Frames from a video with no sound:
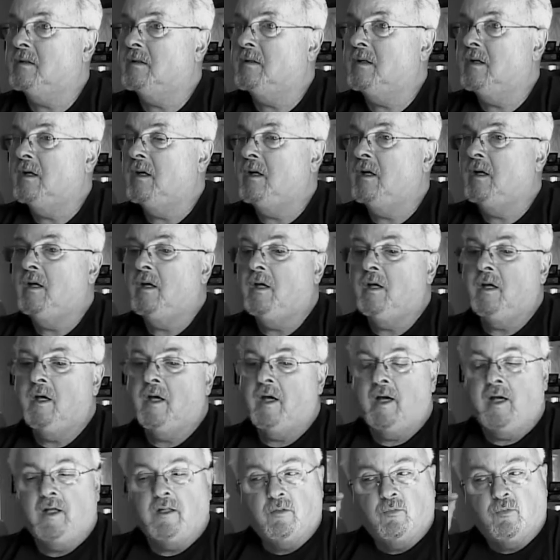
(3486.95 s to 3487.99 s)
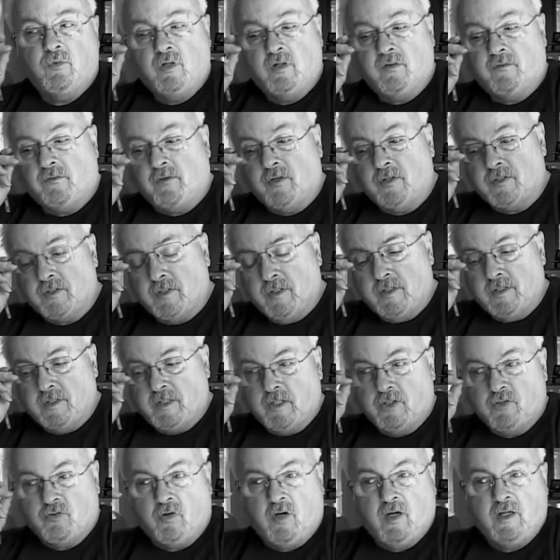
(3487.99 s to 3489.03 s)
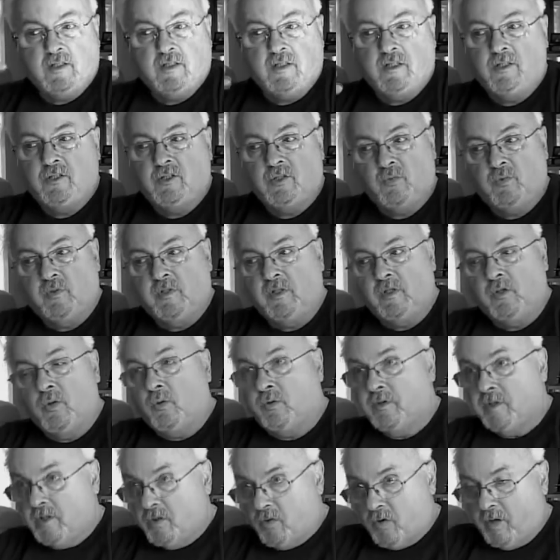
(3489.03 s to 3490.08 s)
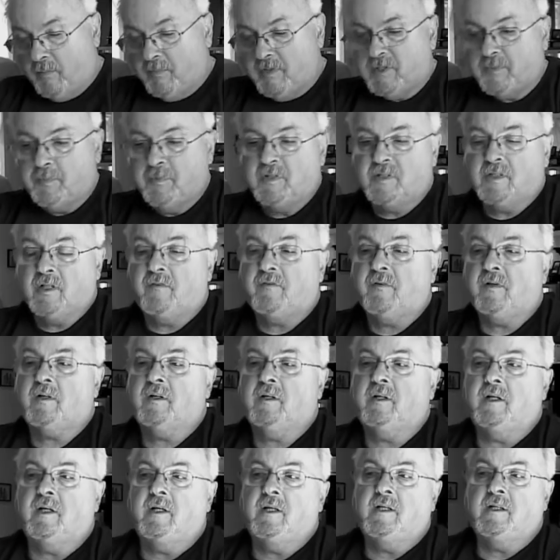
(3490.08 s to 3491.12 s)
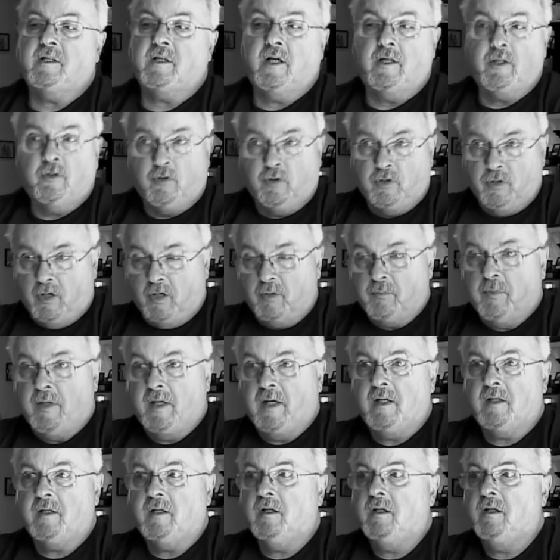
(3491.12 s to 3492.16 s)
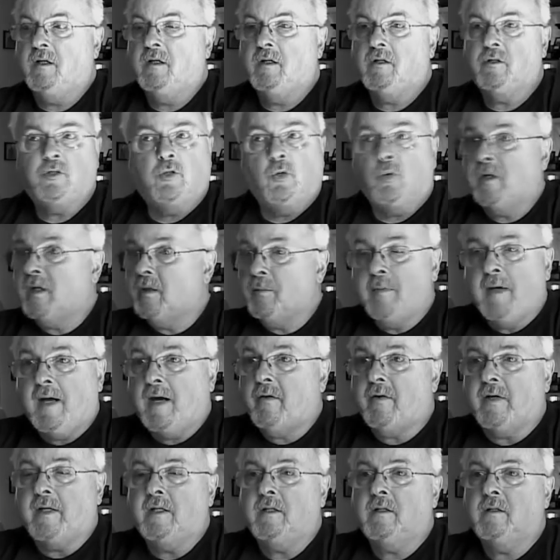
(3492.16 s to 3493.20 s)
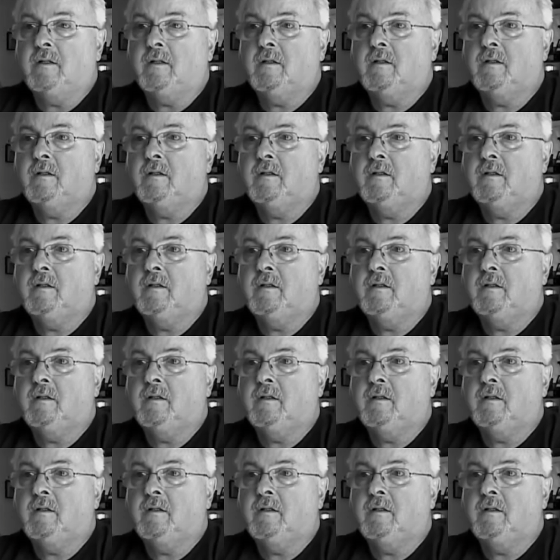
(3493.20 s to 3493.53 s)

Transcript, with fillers: Right. And one of the first things they try and teach you when you go in the army specifically is, and you're a young man, don't get married